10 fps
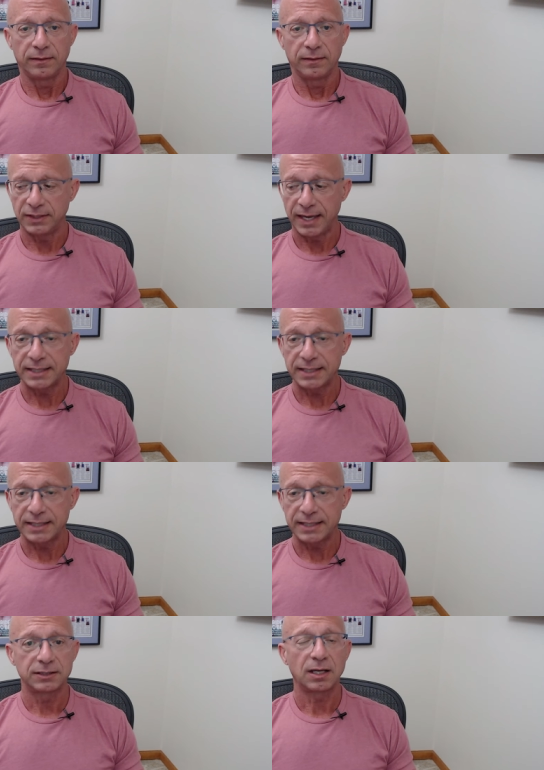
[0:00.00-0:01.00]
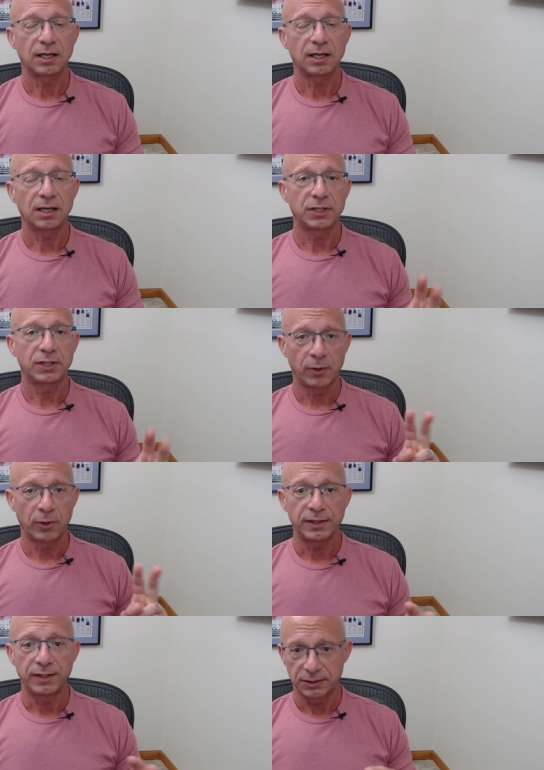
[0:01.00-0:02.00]
The FDA says, I'm going to
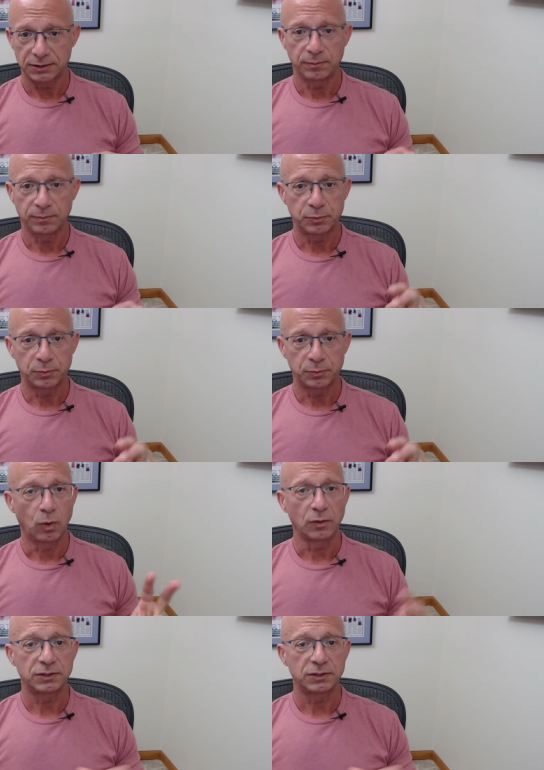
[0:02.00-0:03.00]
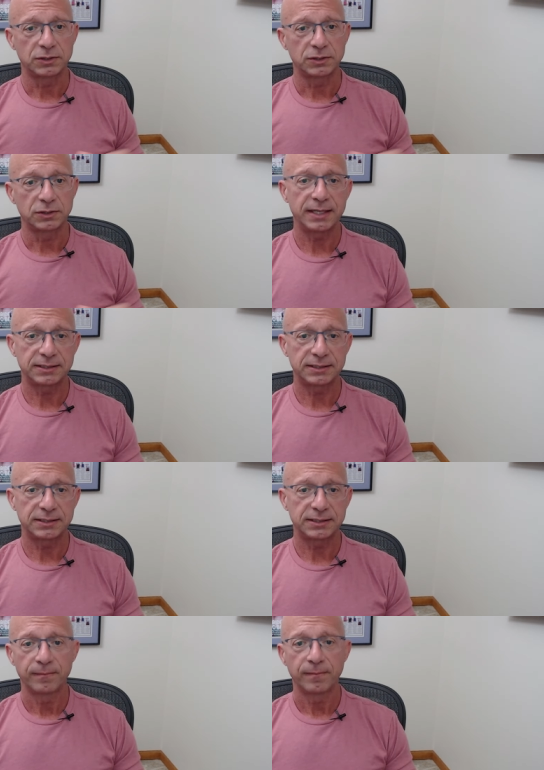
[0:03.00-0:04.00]
read this and just put it in quotes. The FDA
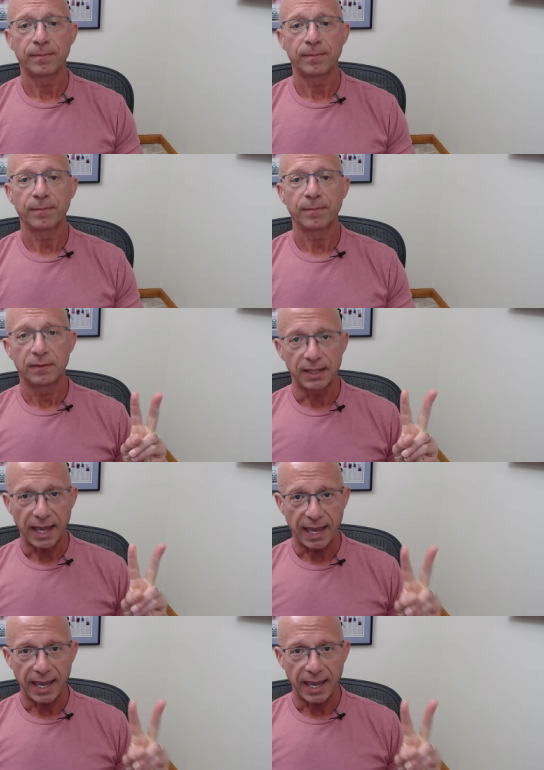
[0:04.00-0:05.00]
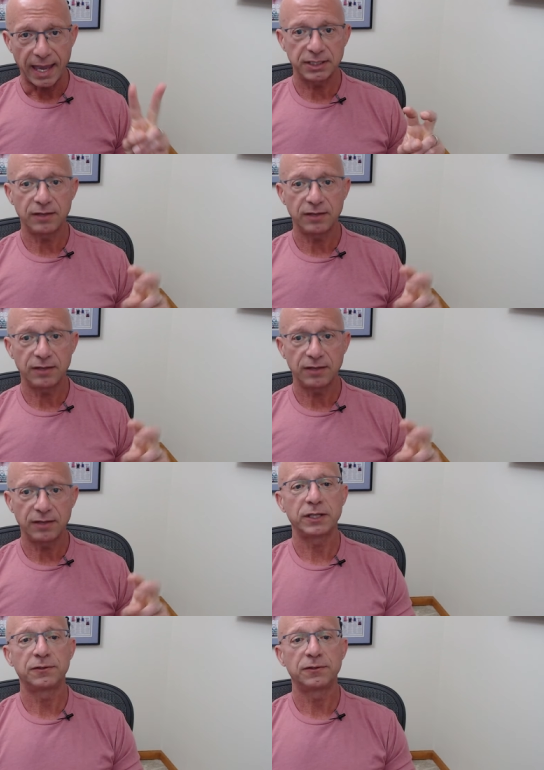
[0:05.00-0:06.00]
said, the agency
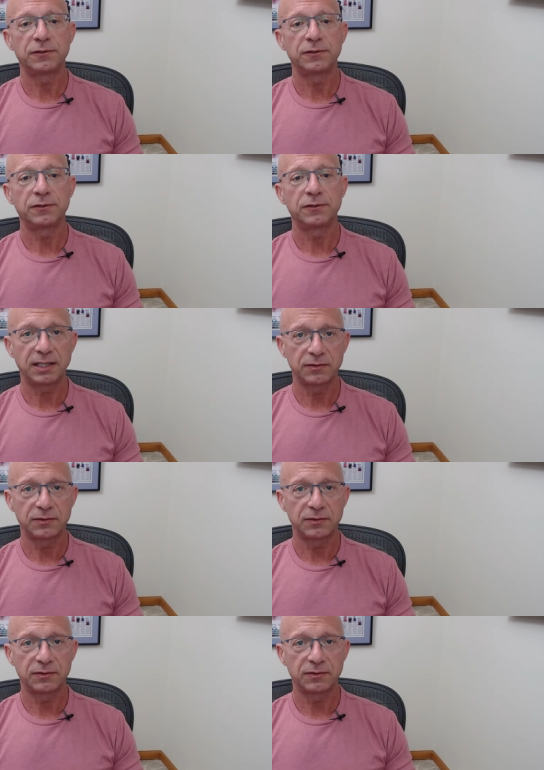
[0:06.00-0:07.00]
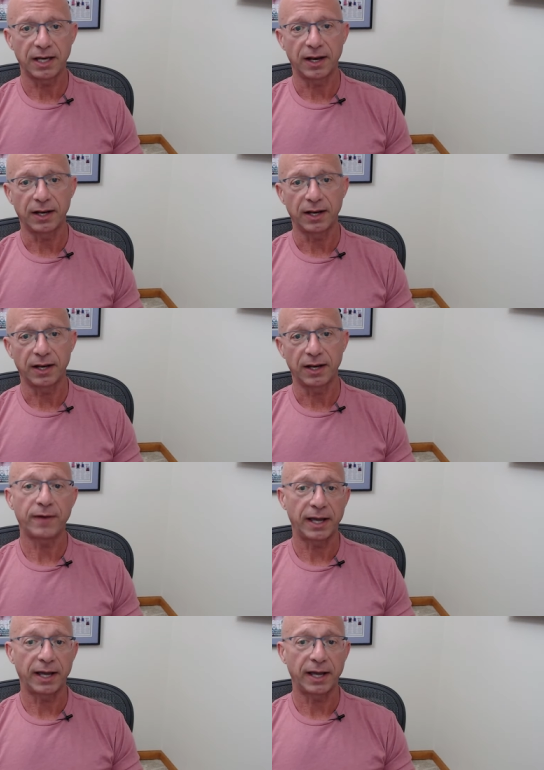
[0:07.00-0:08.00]
evaluates food additives based on a number of
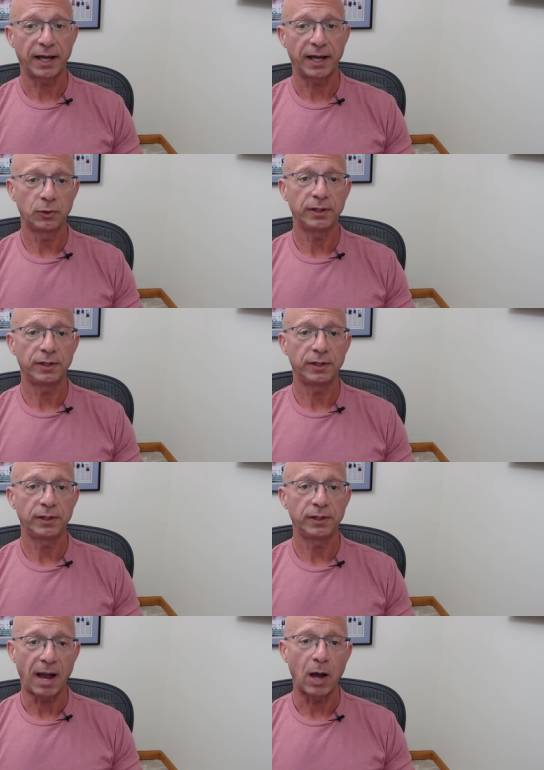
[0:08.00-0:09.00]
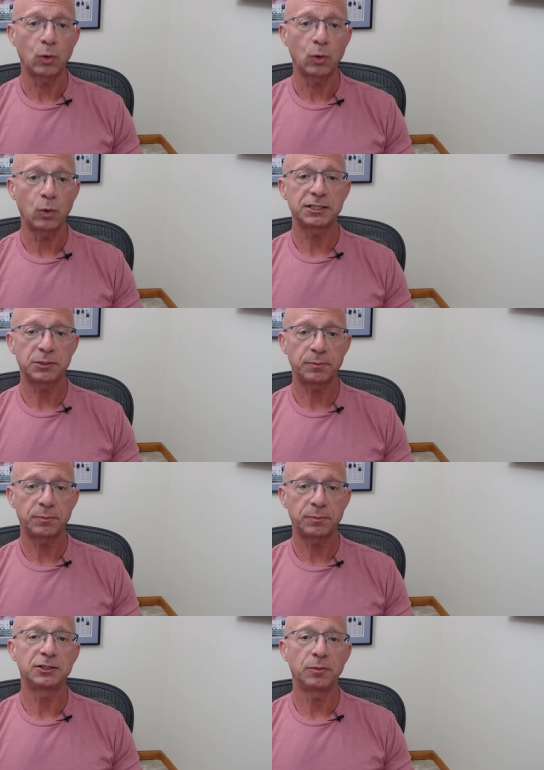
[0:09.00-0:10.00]
factors, including the amount
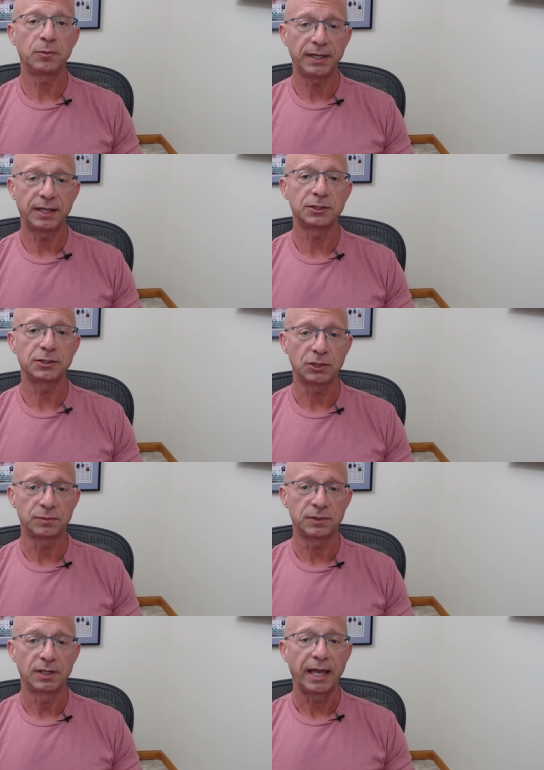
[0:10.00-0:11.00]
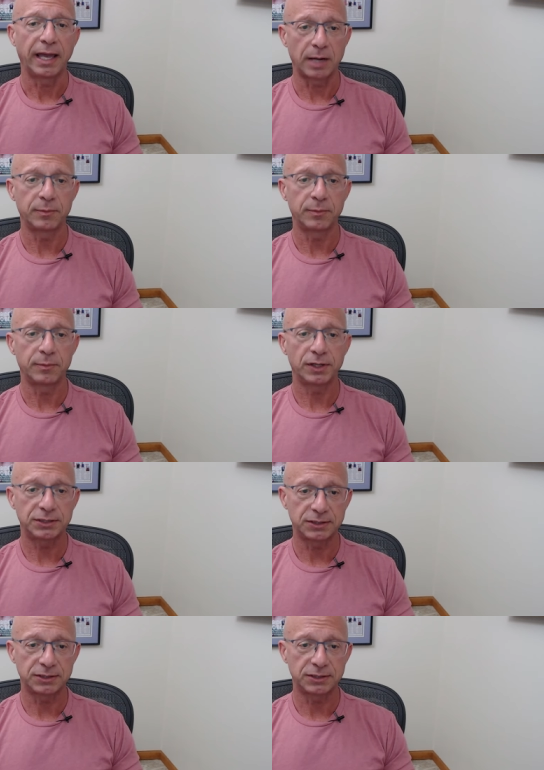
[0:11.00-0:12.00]
expected to be consumed and laboratory
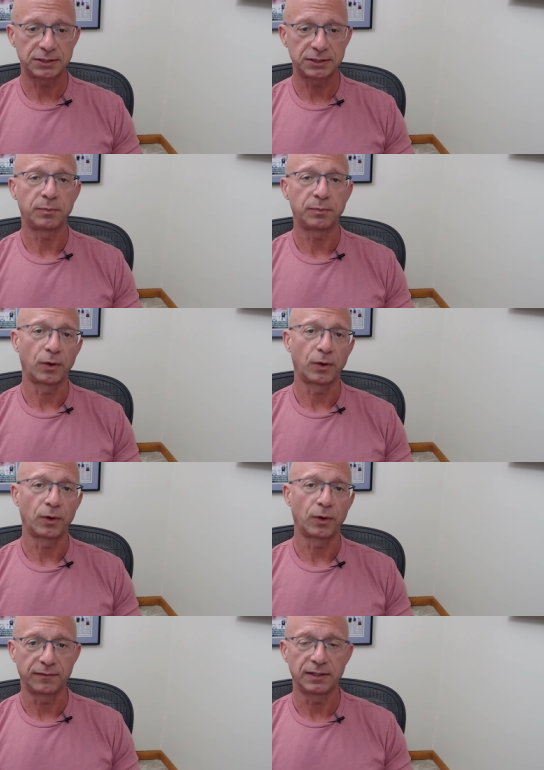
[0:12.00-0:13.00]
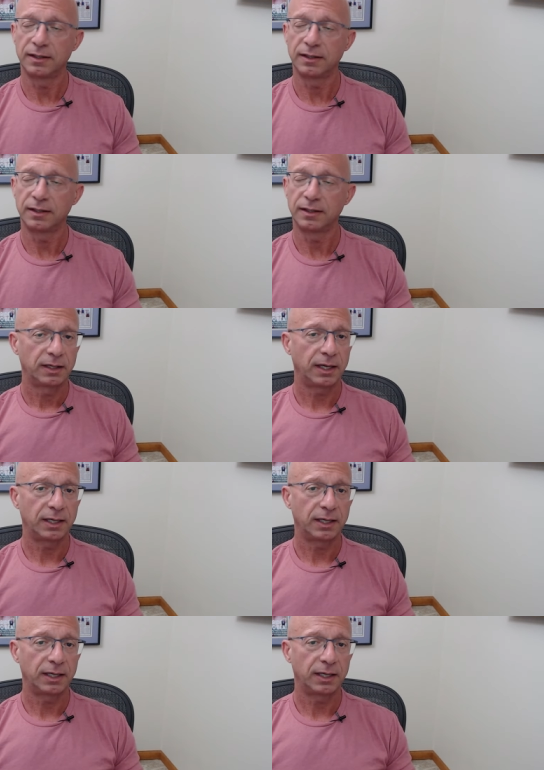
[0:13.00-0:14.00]
studies supporting safety.
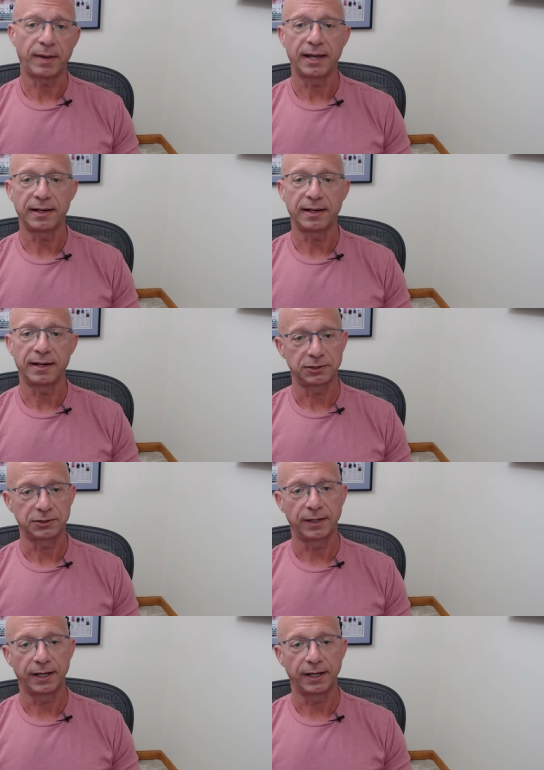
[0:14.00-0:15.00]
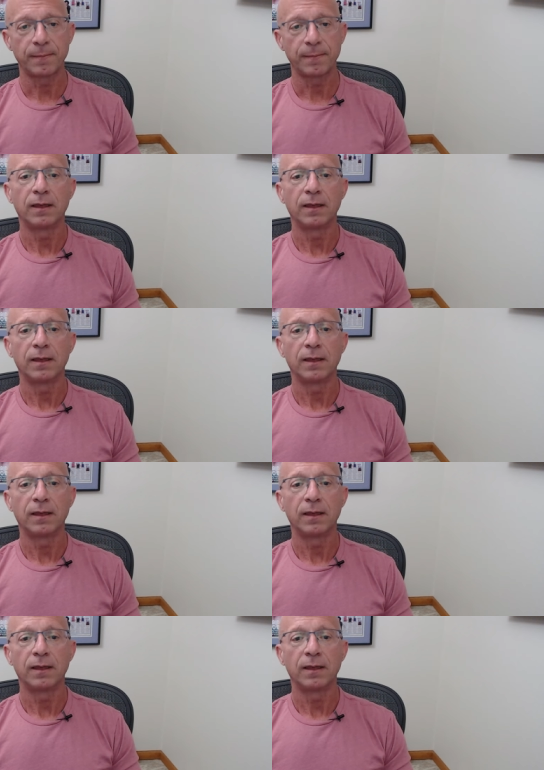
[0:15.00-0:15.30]
It's just a pat answer, right?